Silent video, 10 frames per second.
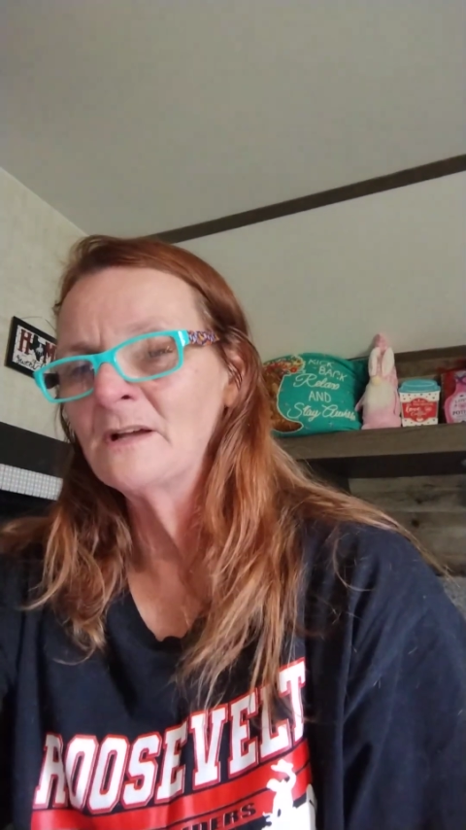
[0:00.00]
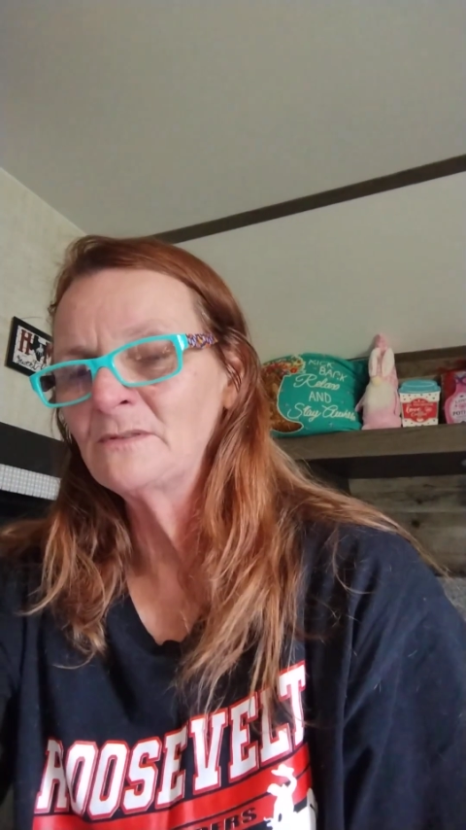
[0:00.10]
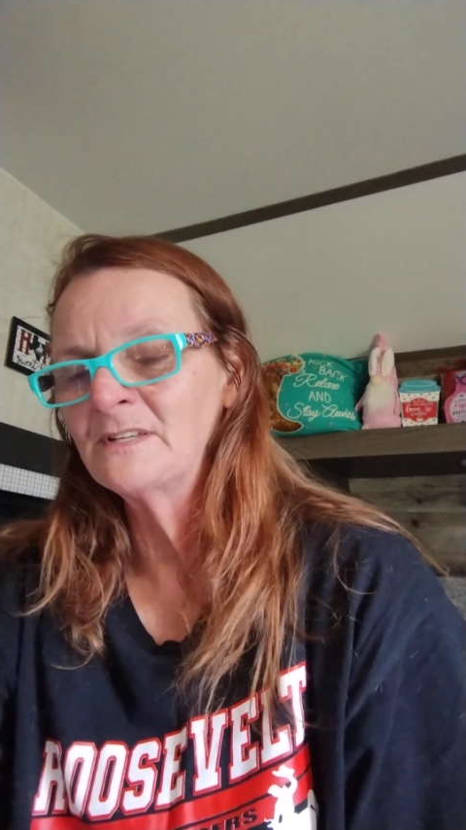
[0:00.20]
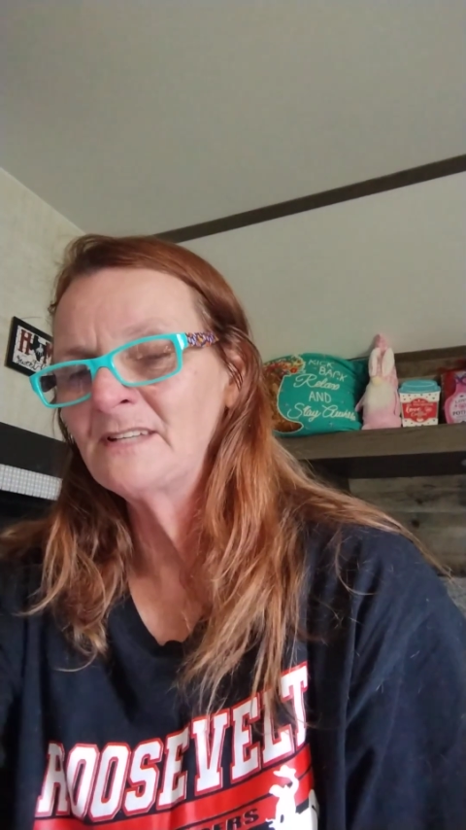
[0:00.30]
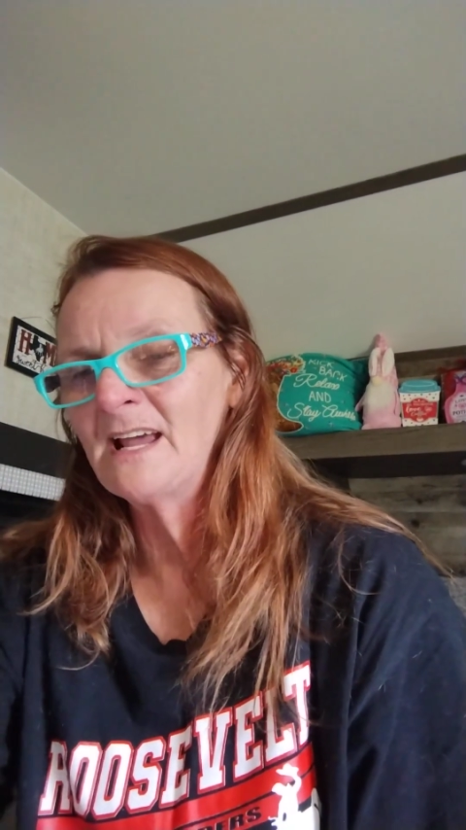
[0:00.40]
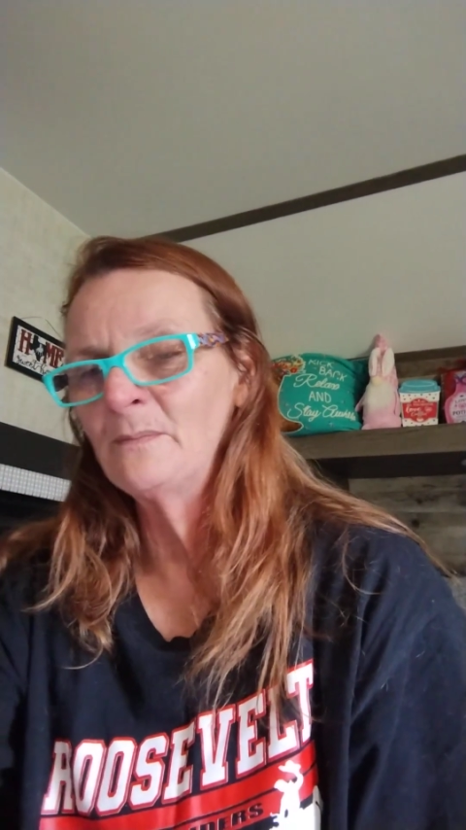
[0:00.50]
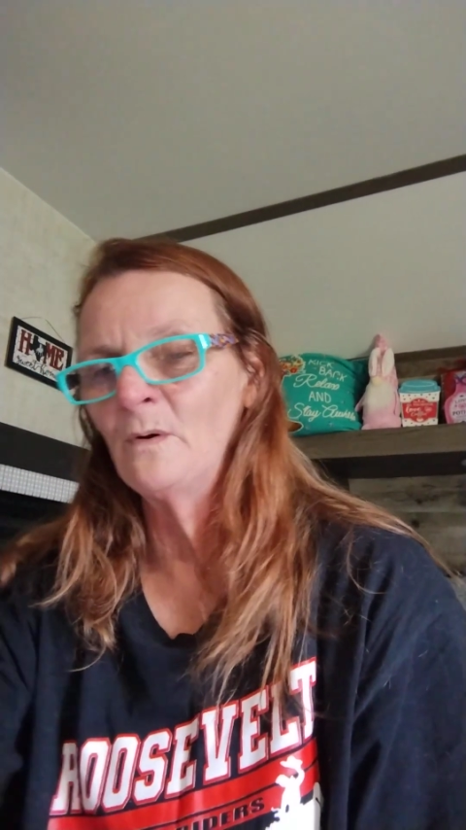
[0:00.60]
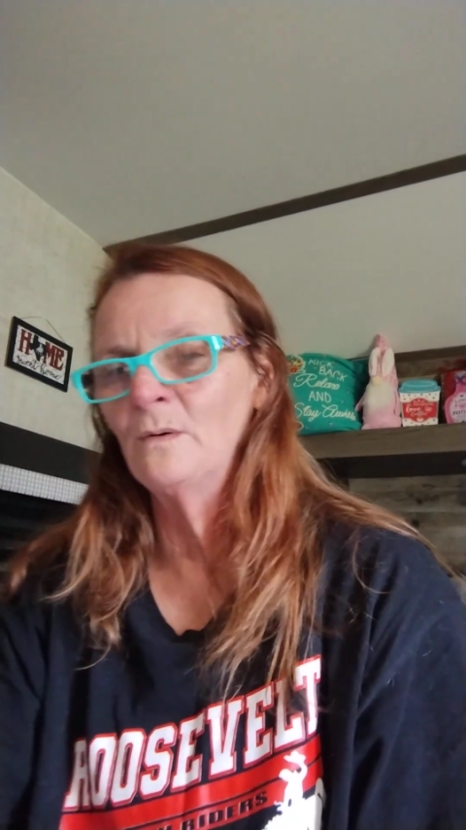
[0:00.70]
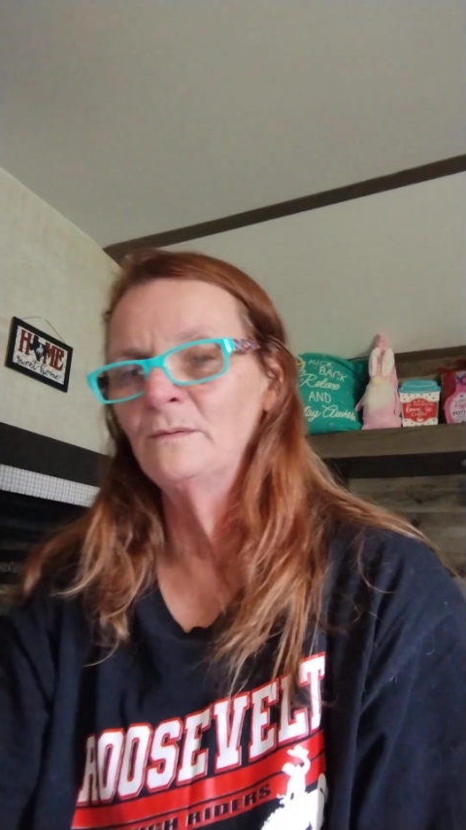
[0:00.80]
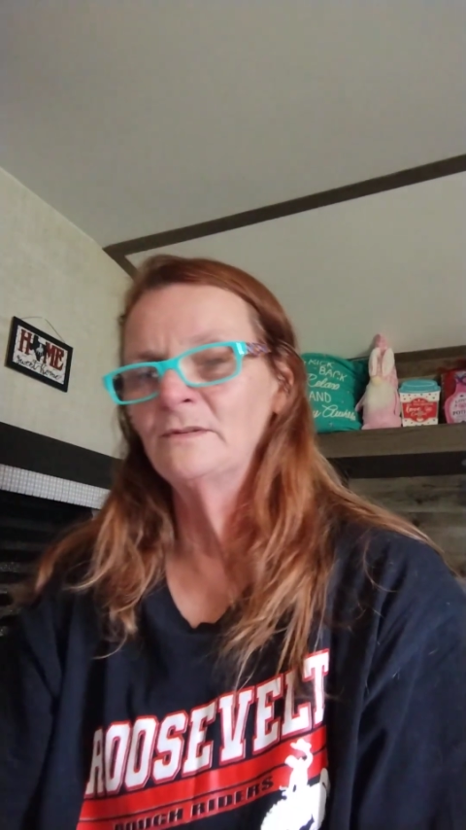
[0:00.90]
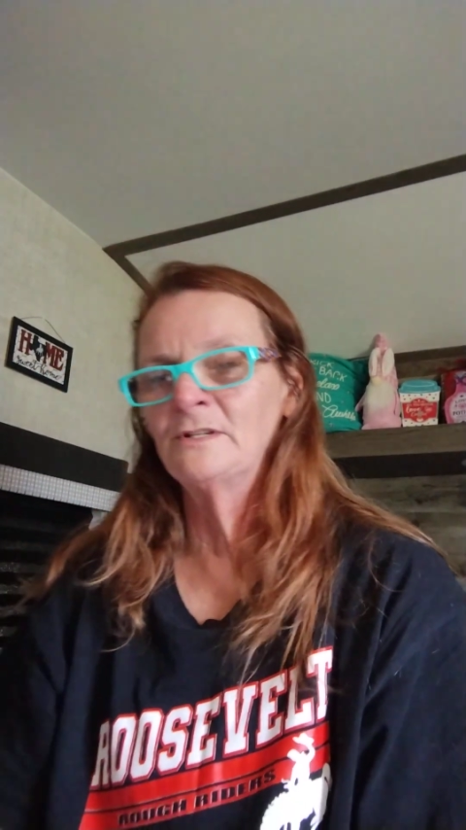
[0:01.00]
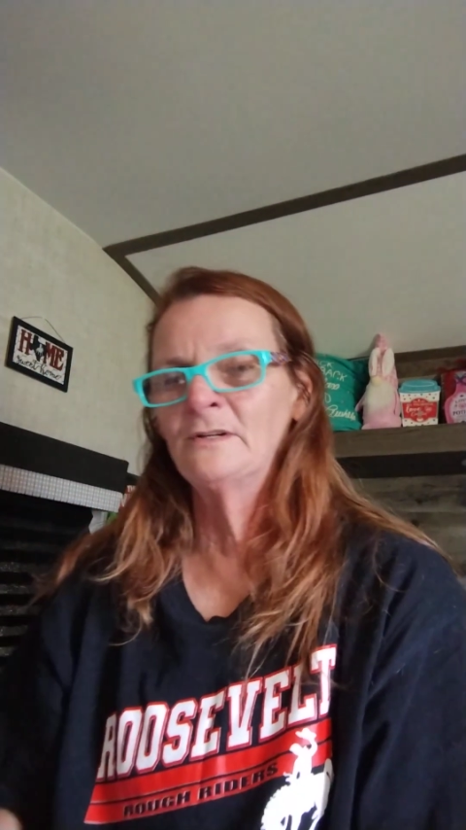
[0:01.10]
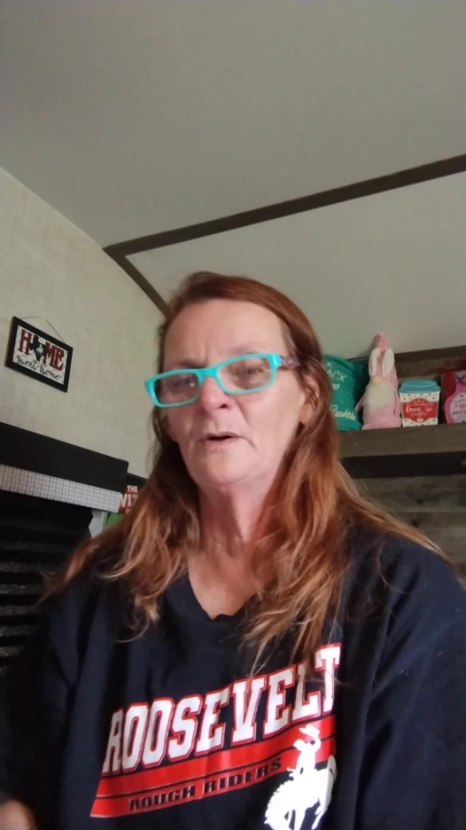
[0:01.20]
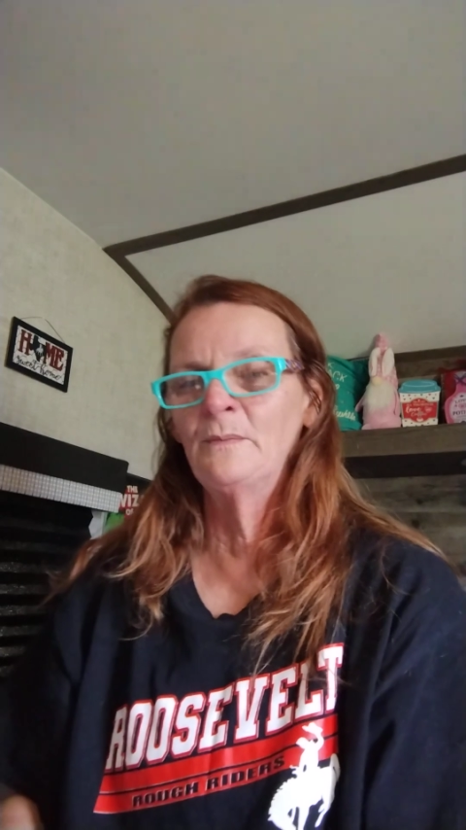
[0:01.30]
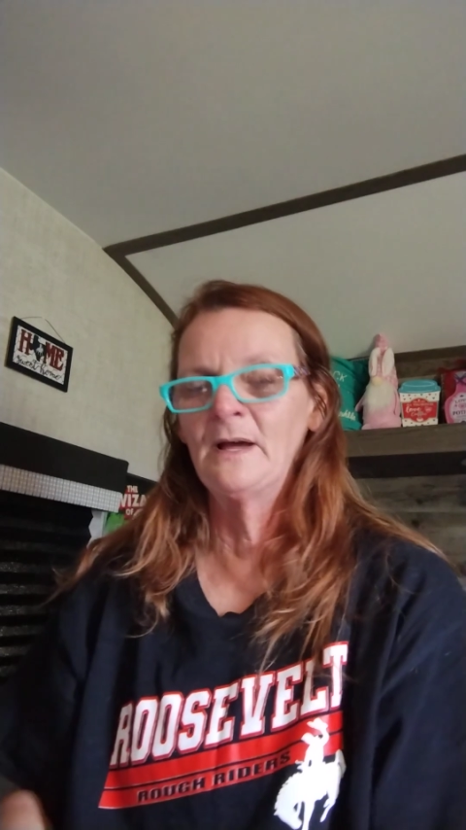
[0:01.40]
mess with the table.
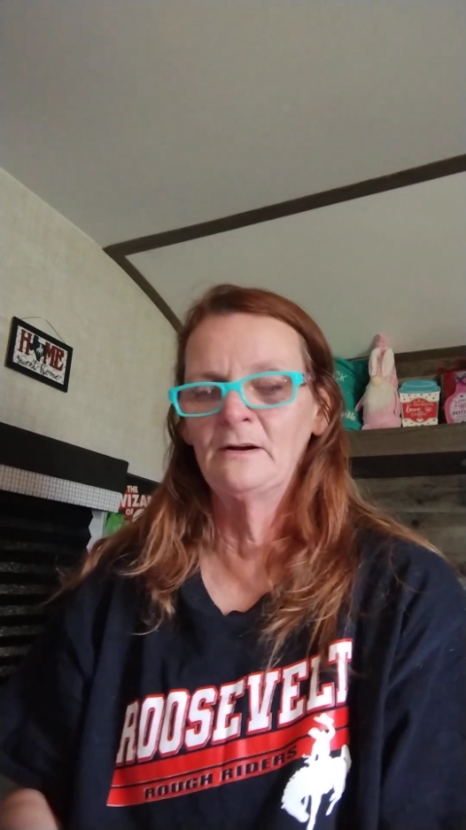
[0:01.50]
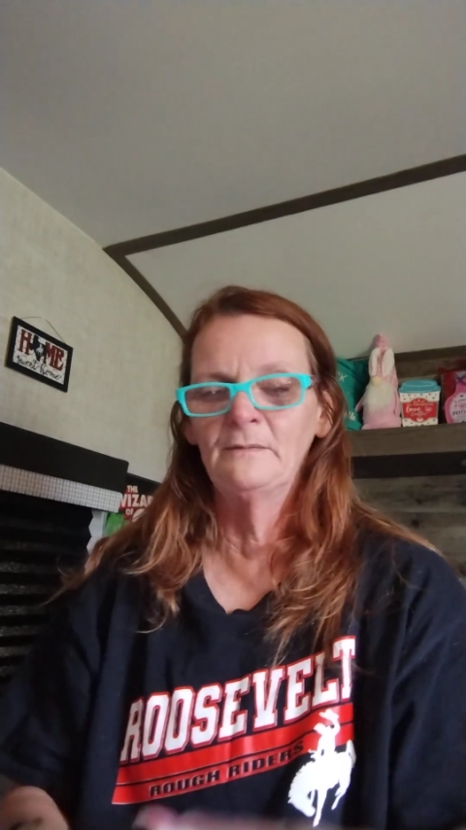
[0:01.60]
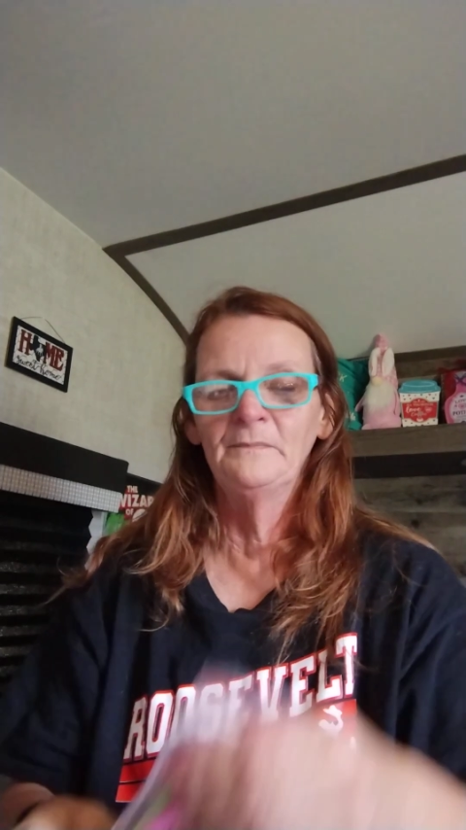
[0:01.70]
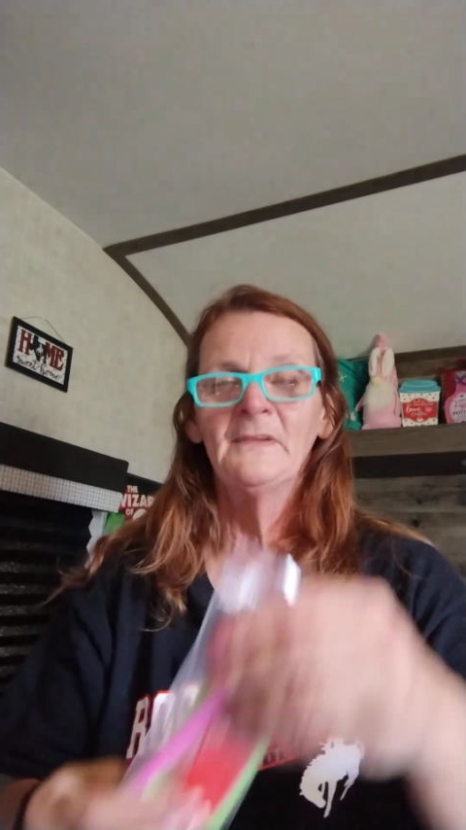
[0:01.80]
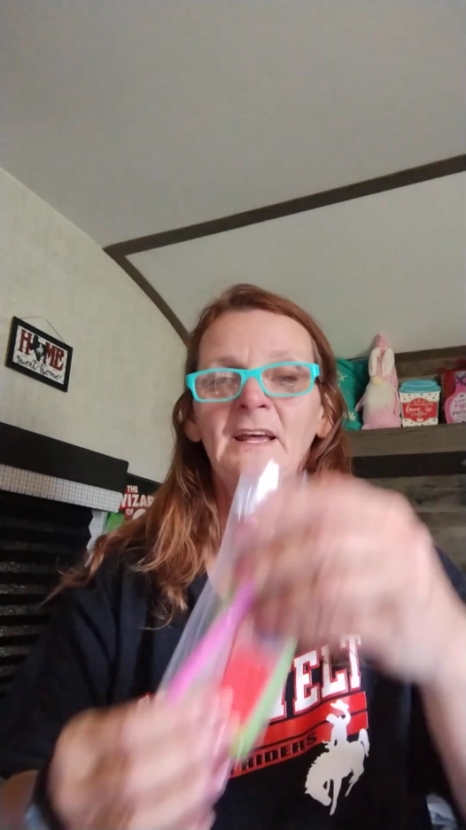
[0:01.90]
You know better.